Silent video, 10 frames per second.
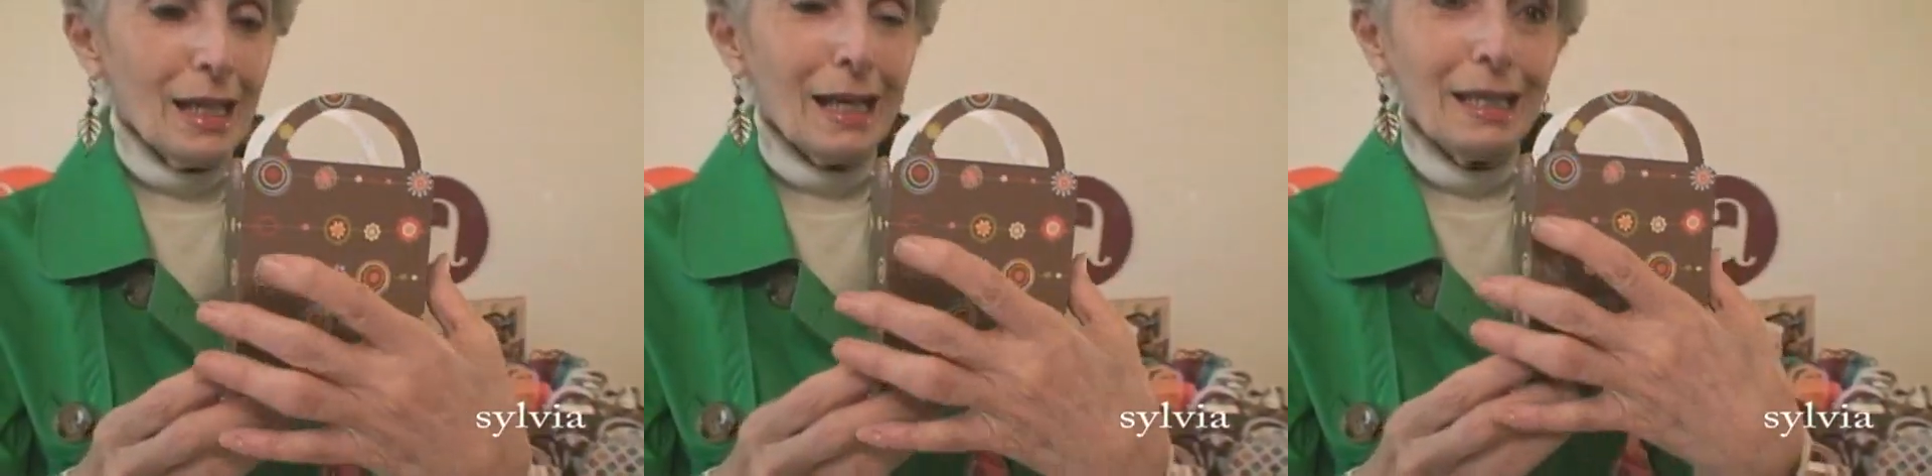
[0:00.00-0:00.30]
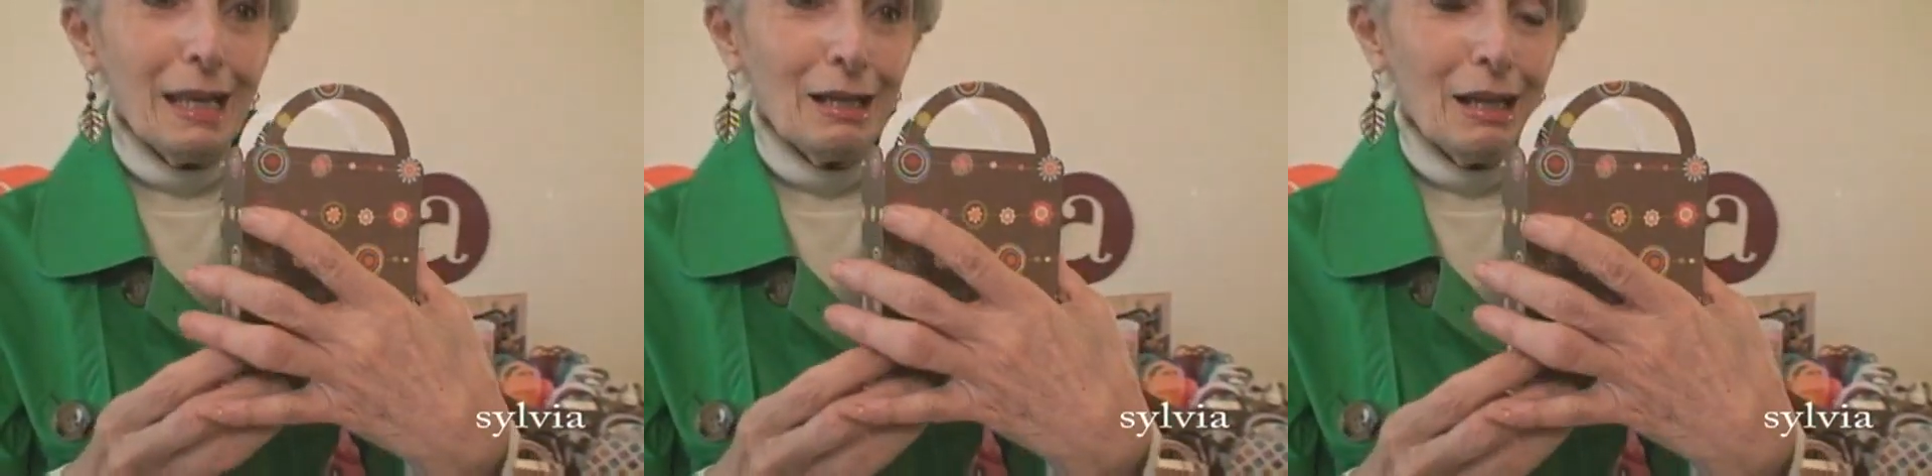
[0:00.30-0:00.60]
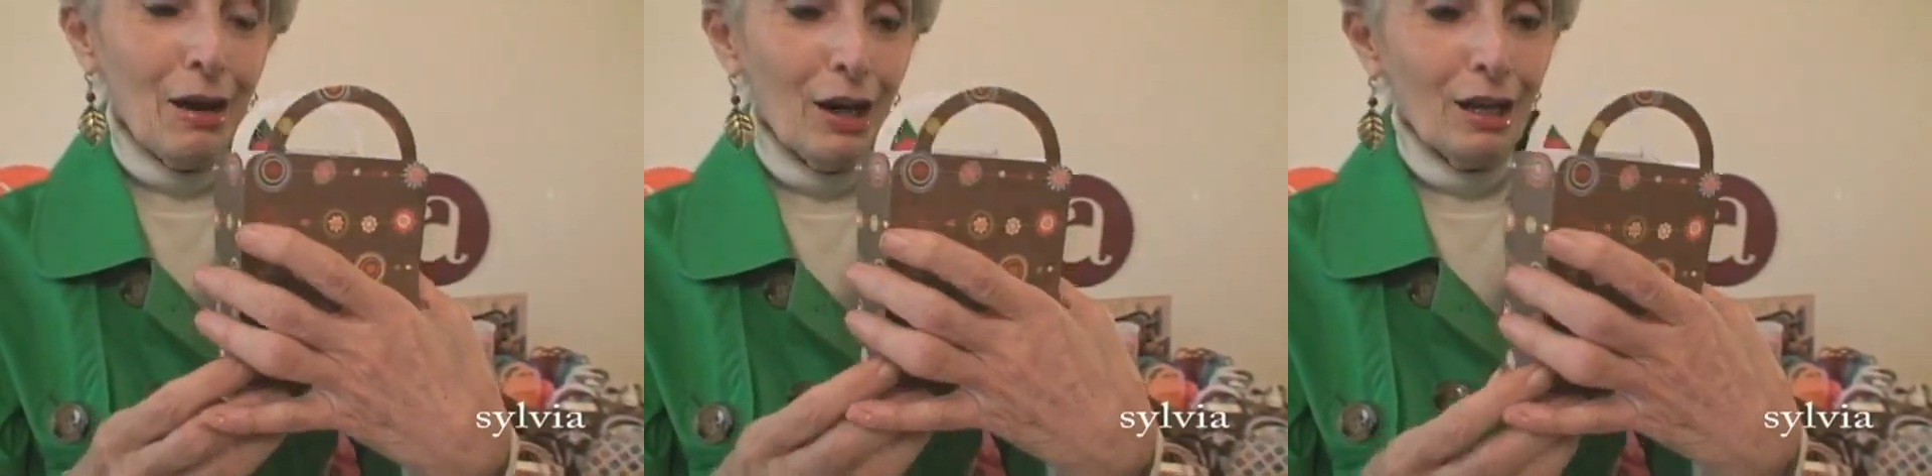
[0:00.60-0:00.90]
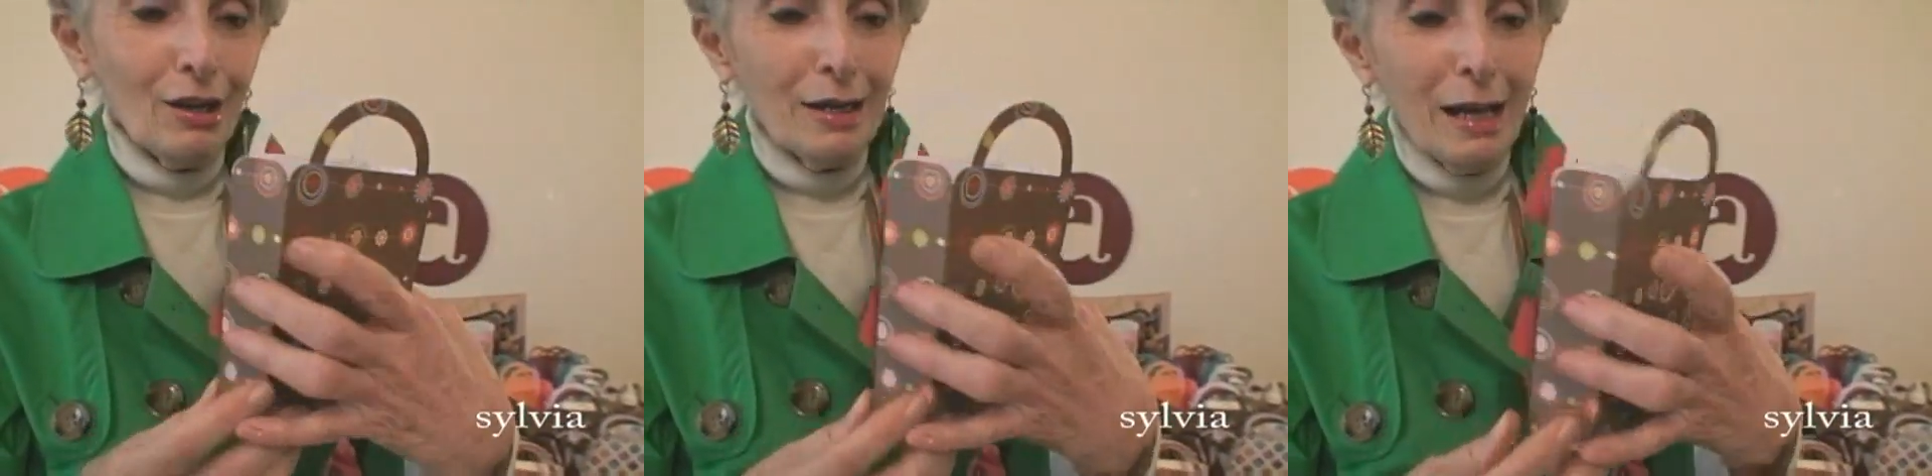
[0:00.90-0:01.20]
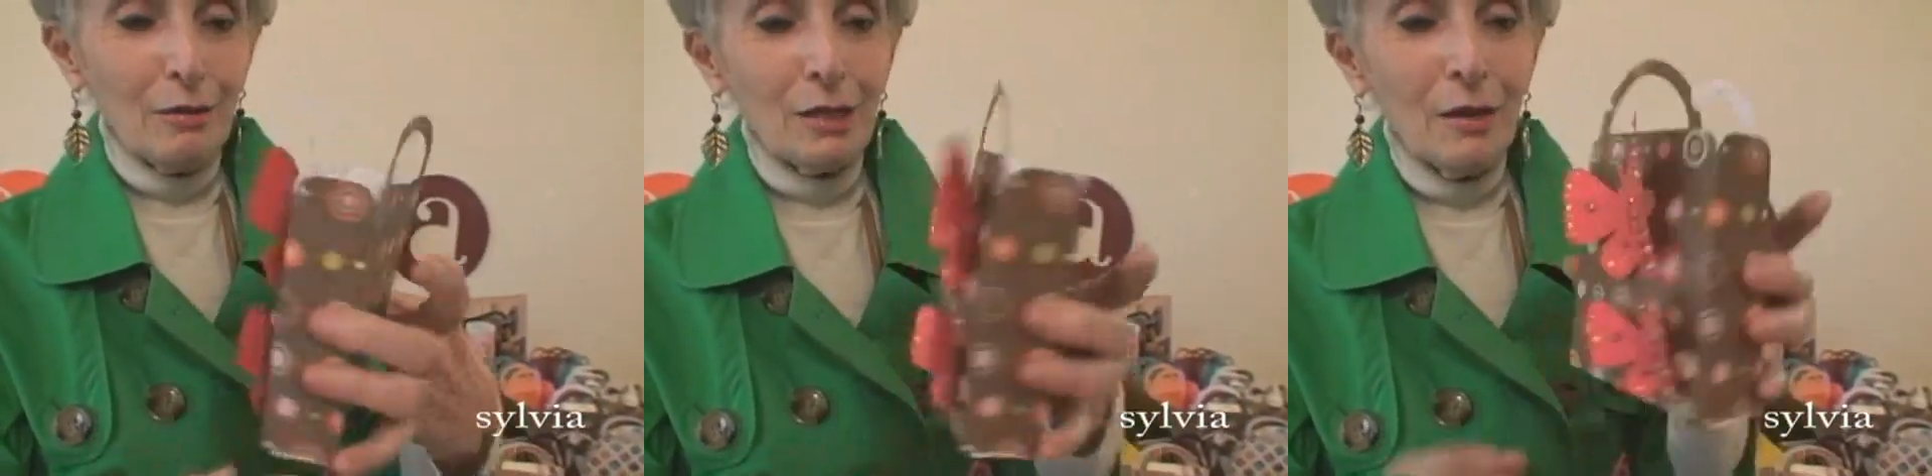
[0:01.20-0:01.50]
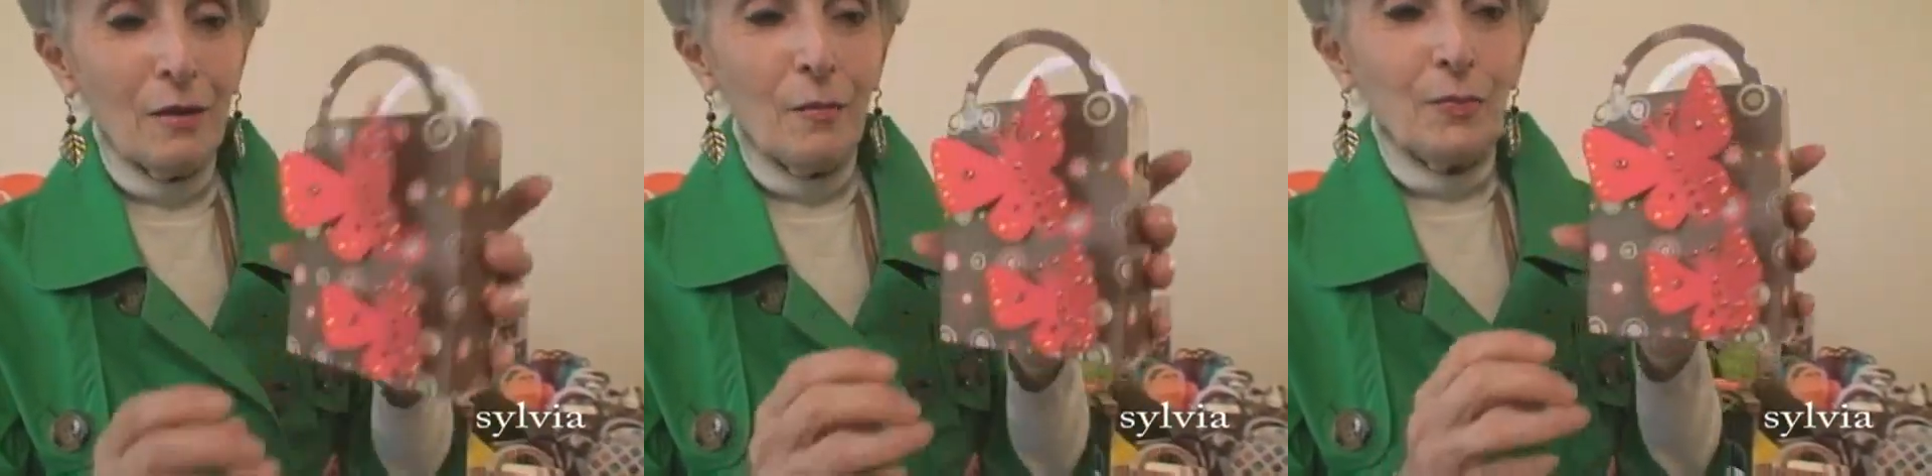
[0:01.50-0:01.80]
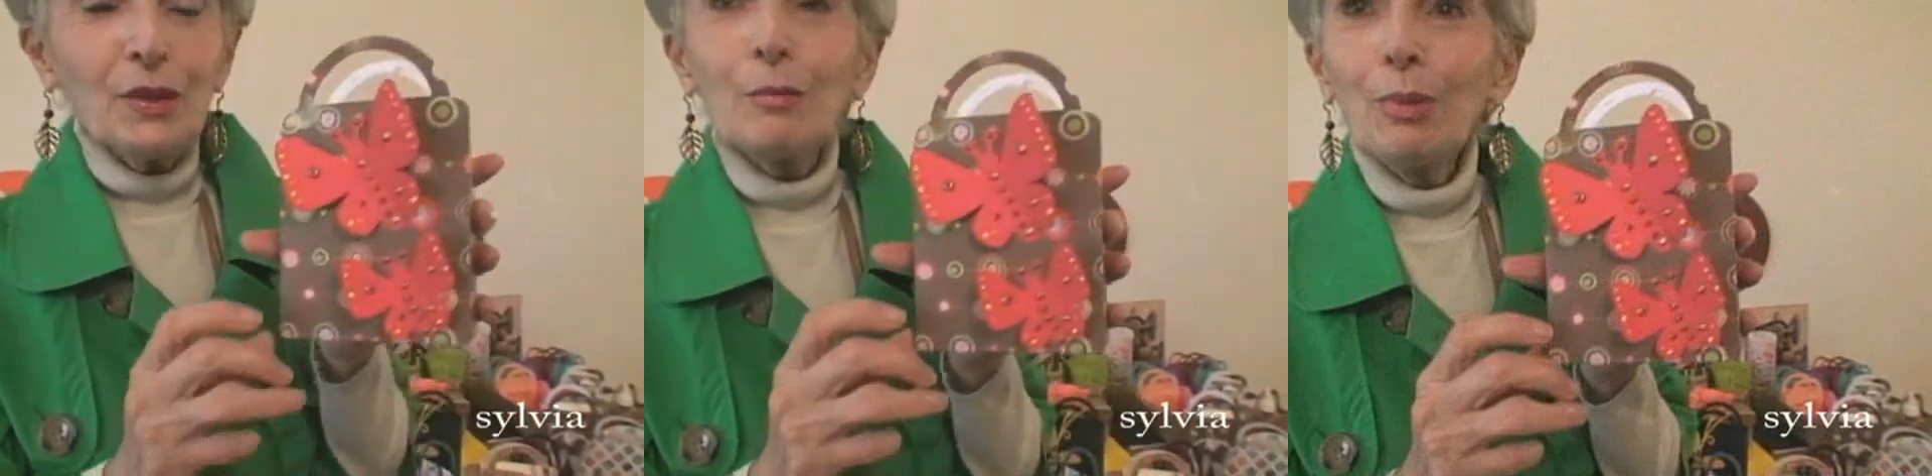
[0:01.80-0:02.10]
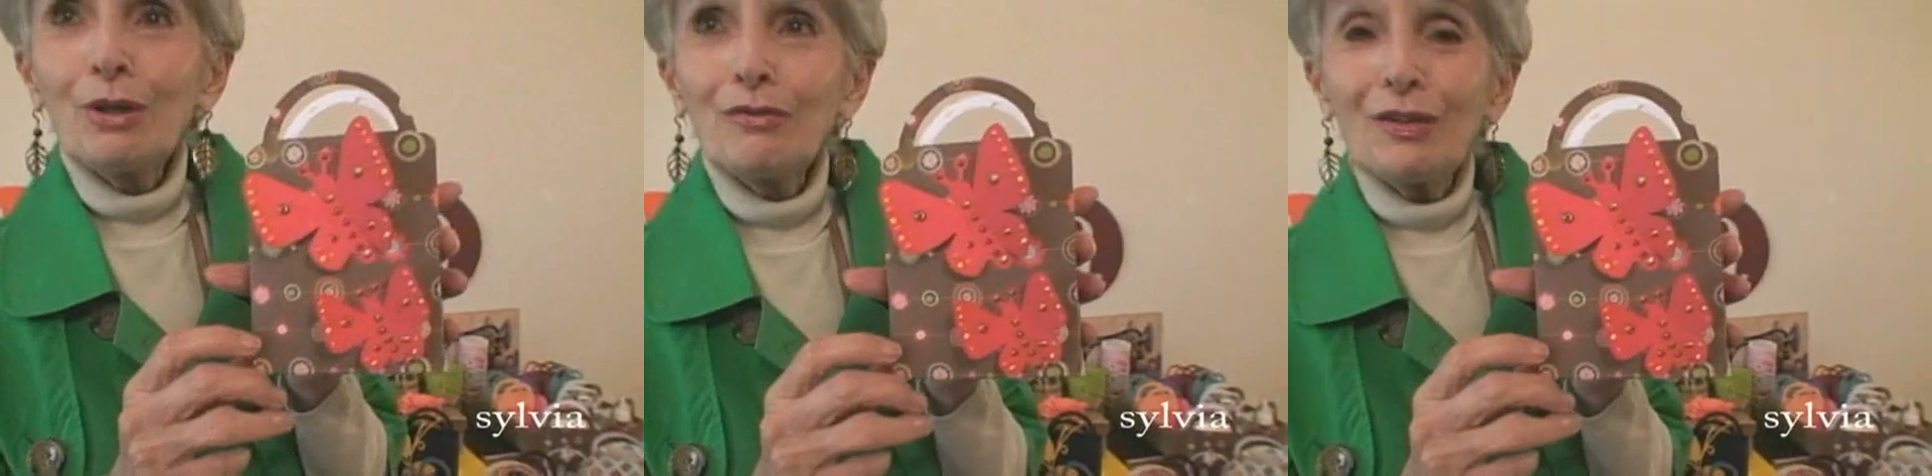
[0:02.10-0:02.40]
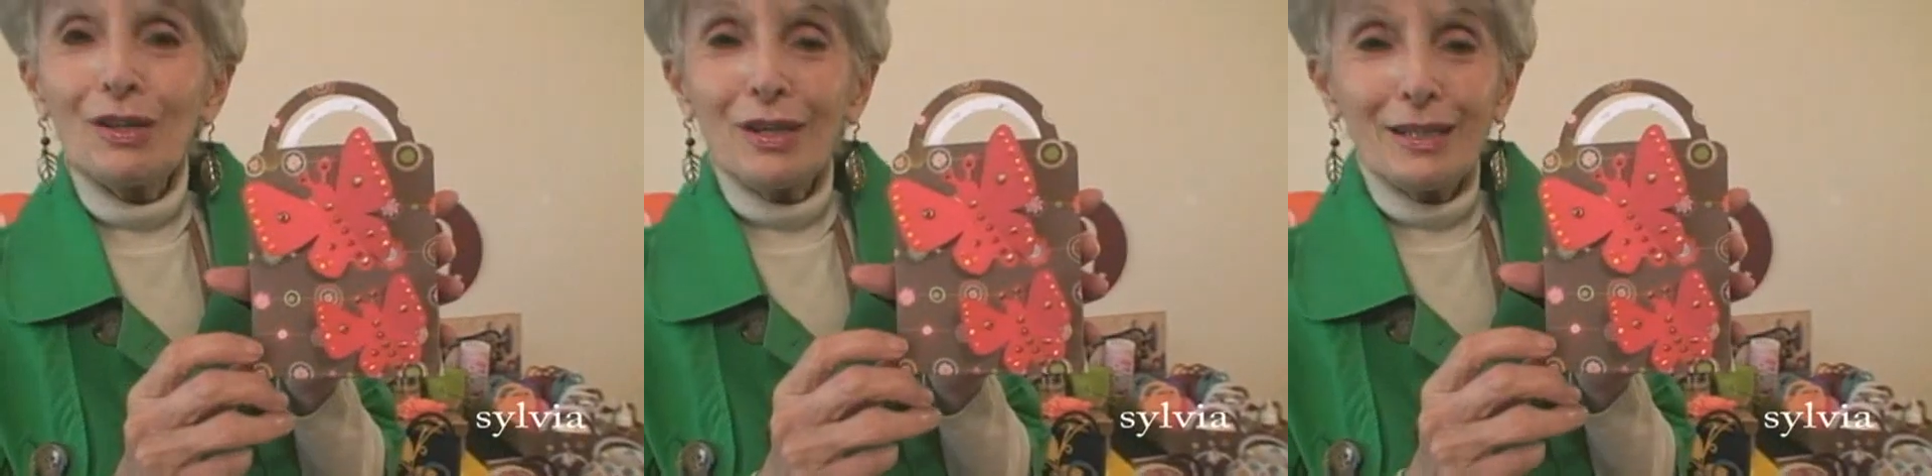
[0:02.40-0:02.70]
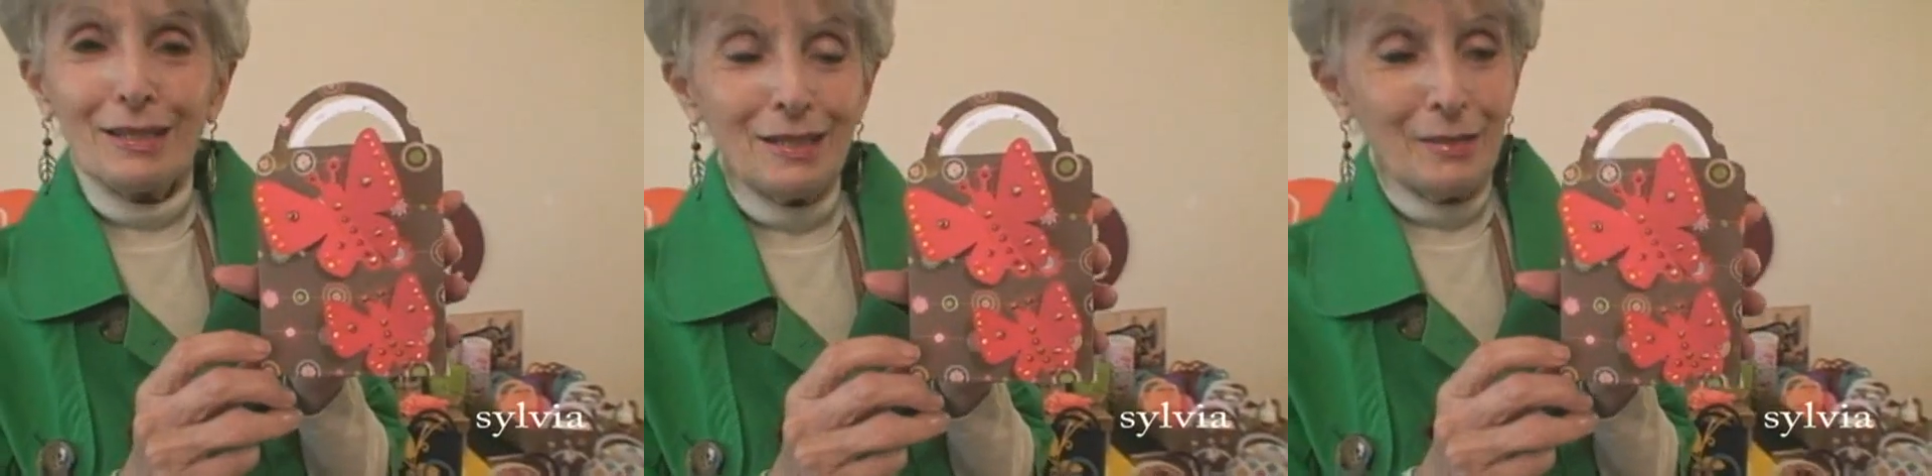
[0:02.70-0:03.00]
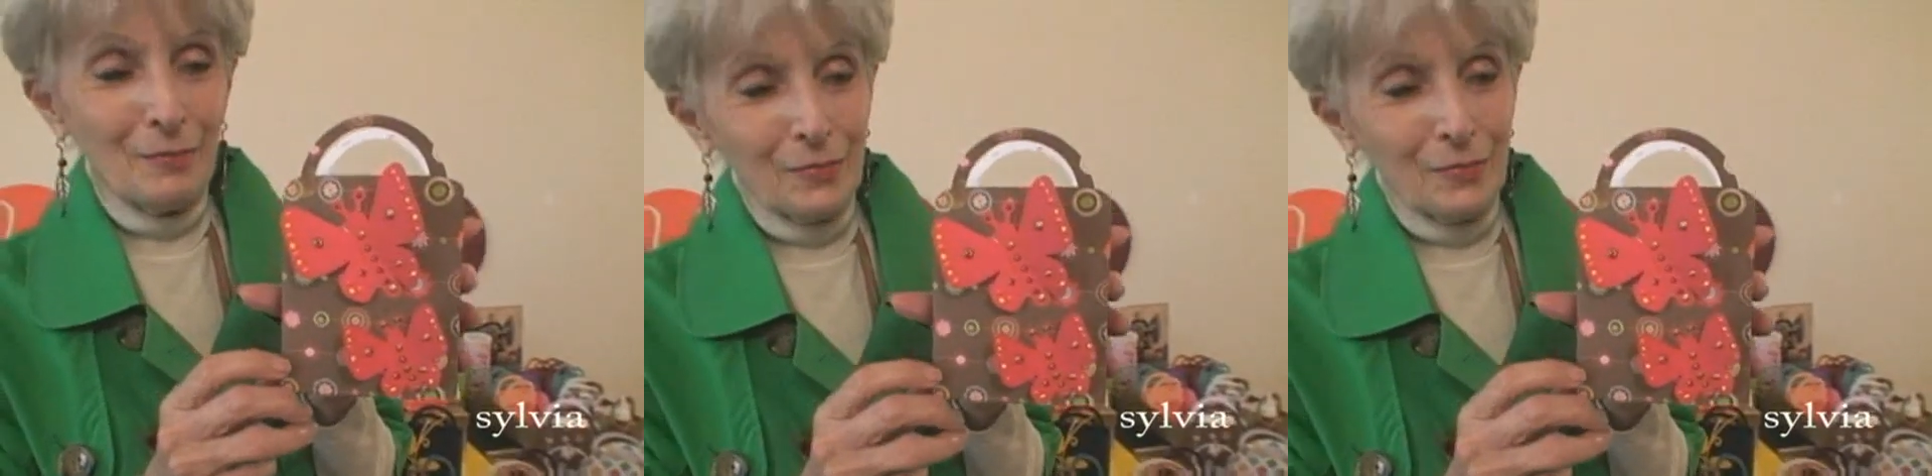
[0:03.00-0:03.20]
and then I cut out the butterflies,